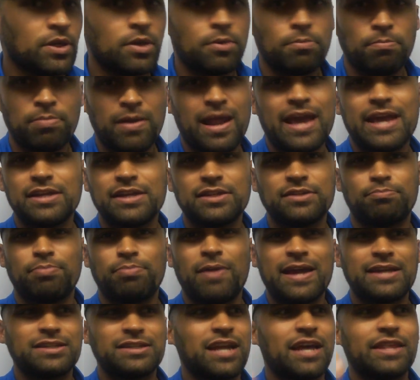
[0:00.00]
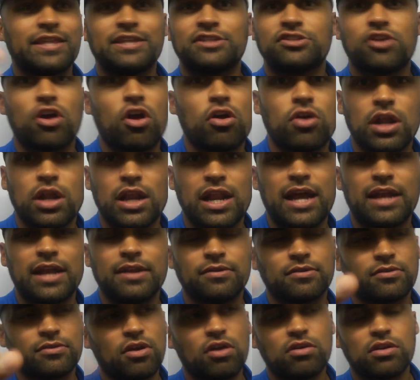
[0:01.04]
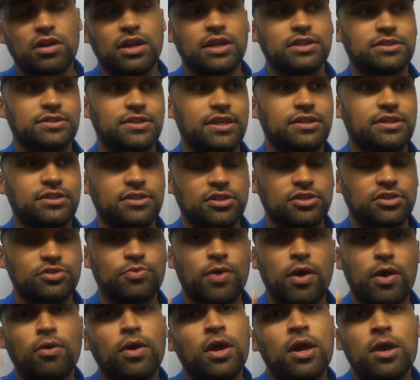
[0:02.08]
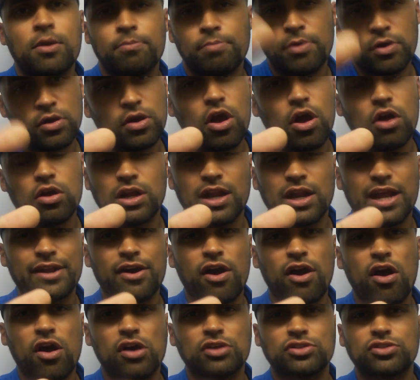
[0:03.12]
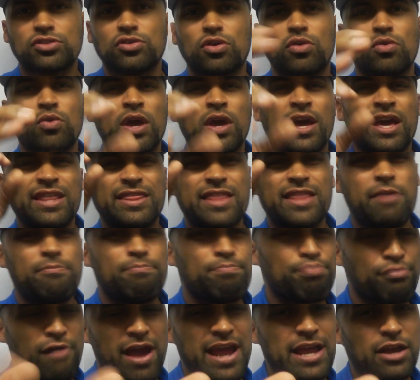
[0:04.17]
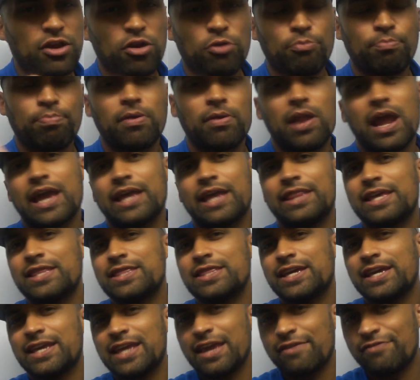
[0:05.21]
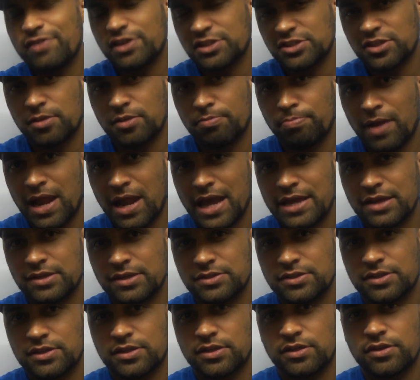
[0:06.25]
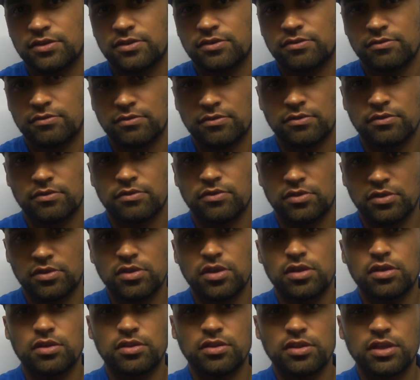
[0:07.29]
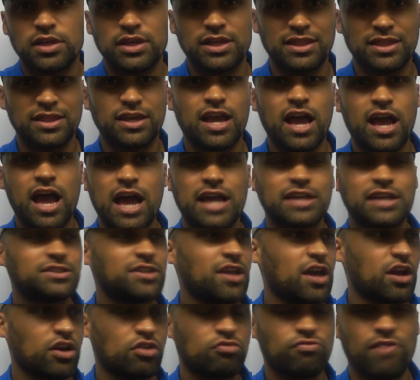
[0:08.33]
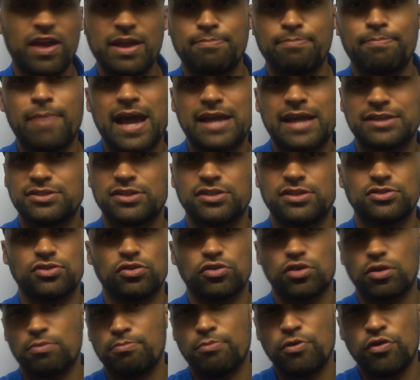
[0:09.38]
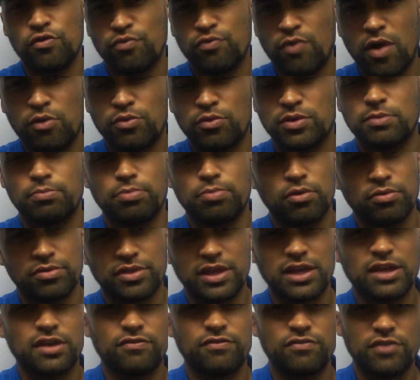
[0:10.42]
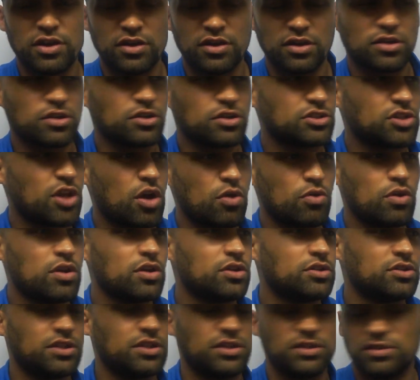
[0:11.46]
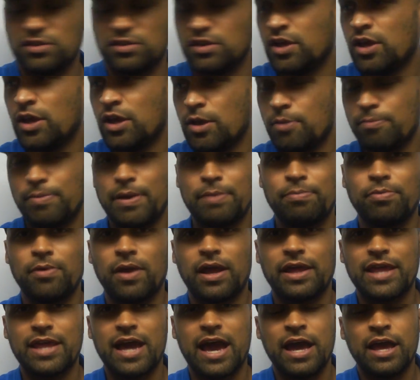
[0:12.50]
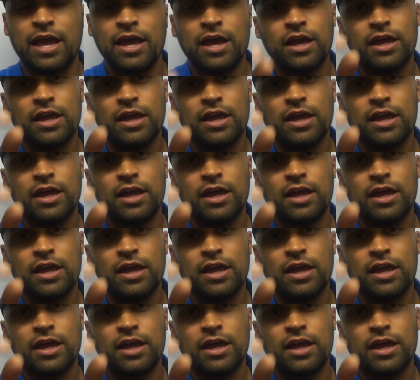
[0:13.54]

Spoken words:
players like this, Coquelin's decent as well, but Coquelin at Arsenal, they break up play and then they give it to the players, the guys that are great passers or can move well with the ball. Think of your Cazolas and people like that.